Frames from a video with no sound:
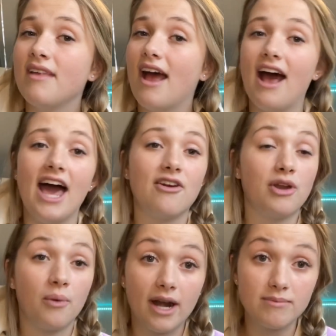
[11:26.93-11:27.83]
I don't
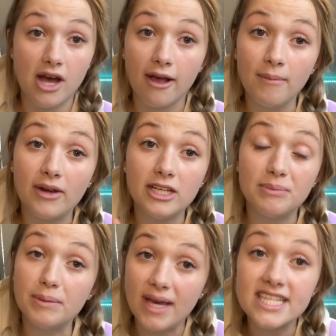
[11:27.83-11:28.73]
know what I'm talking about here,
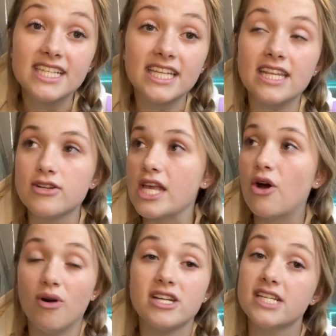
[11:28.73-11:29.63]
but basically there's like
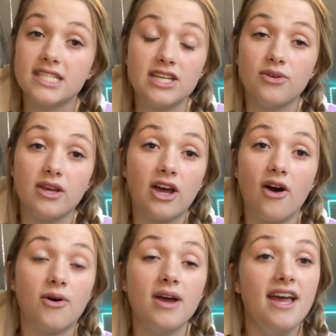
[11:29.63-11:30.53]
horses that you can
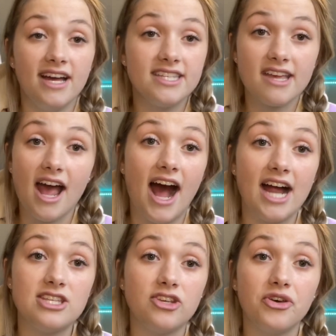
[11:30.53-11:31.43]
go and say
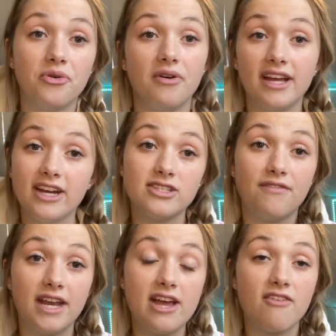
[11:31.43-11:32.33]
hi to. Here's a
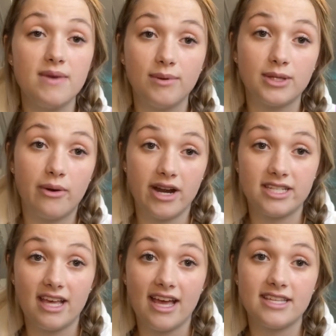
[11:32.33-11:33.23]
video of me with the
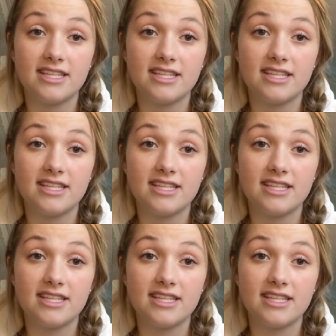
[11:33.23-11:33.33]
horses.